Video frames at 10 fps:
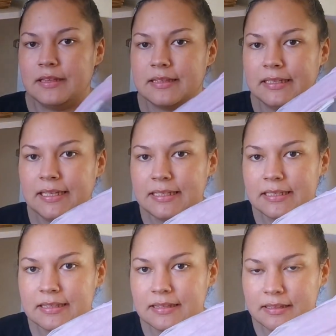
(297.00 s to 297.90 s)
Fancy
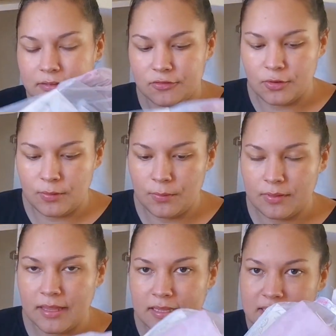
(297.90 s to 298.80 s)
Ladies, so
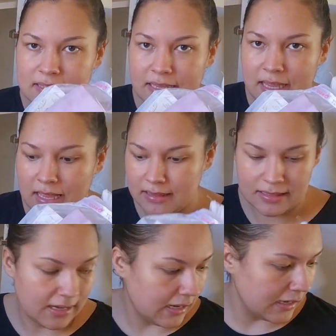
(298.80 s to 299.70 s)
they can stay as
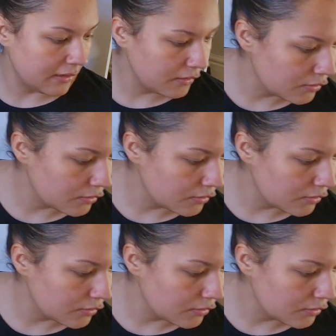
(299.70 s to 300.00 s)
they are.